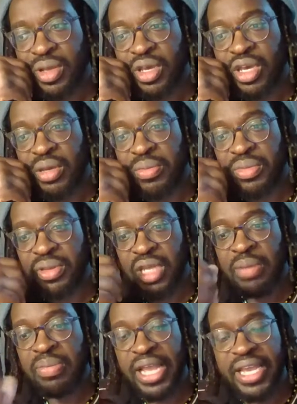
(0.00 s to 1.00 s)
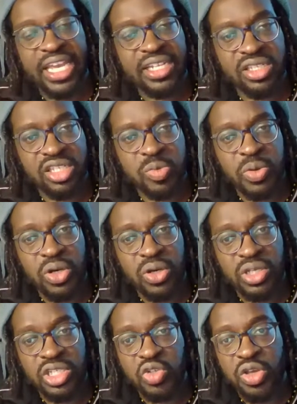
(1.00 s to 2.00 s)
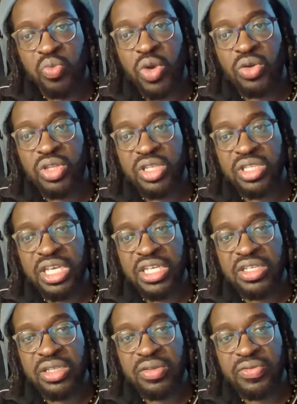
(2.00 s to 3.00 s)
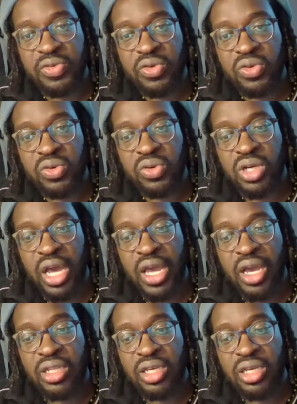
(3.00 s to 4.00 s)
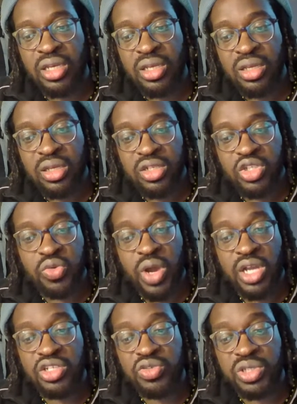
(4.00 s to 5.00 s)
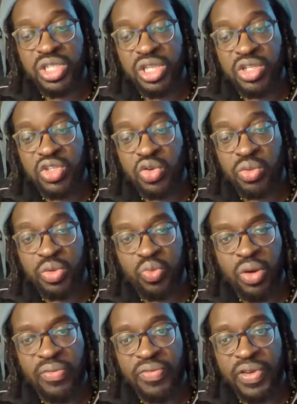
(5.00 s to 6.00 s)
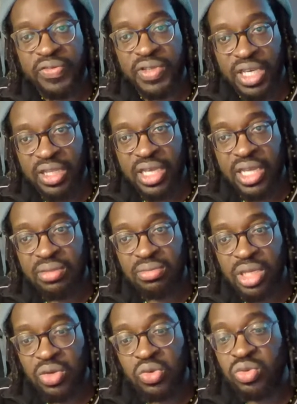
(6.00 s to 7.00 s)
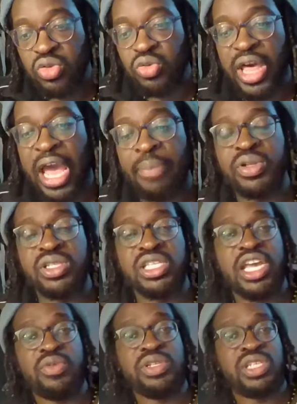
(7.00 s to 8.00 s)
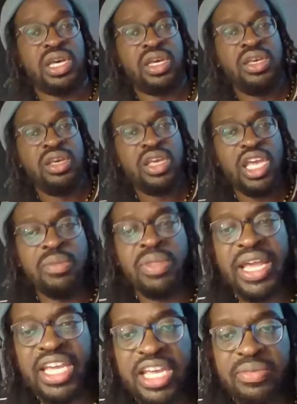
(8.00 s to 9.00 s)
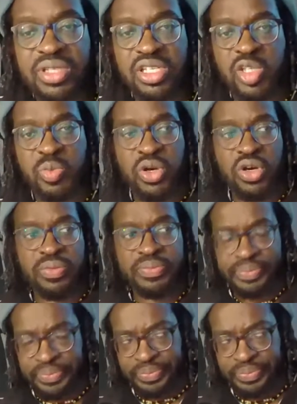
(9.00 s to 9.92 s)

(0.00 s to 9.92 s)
Imlac gets the spot. He's doing well this season for Guyana. 200s in the tournament, 150, then all that happens there is that Imlac keeps the spot